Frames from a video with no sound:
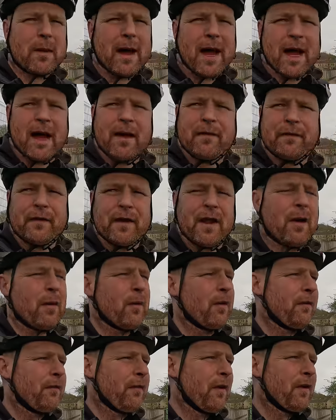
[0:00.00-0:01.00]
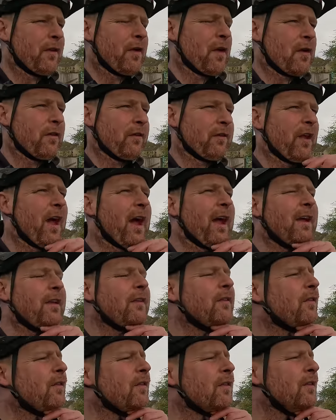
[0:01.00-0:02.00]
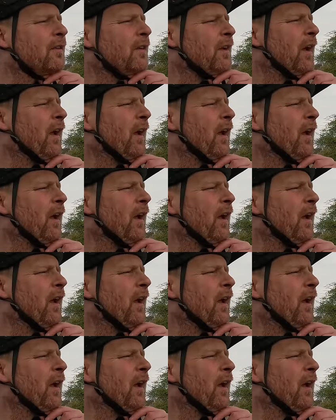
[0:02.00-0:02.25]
about half an hour following out signs.